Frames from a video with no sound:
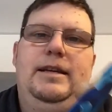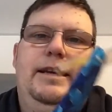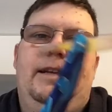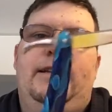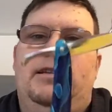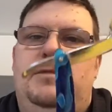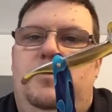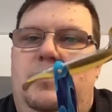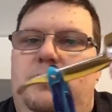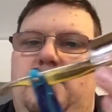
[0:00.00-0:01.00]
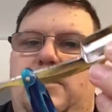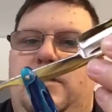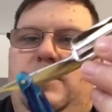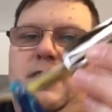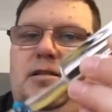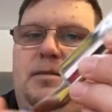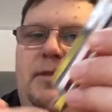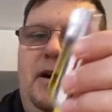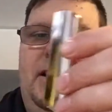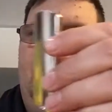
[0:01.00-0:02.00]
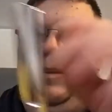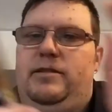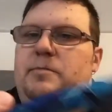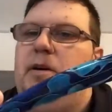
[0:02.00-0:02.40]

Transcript: and this one was customized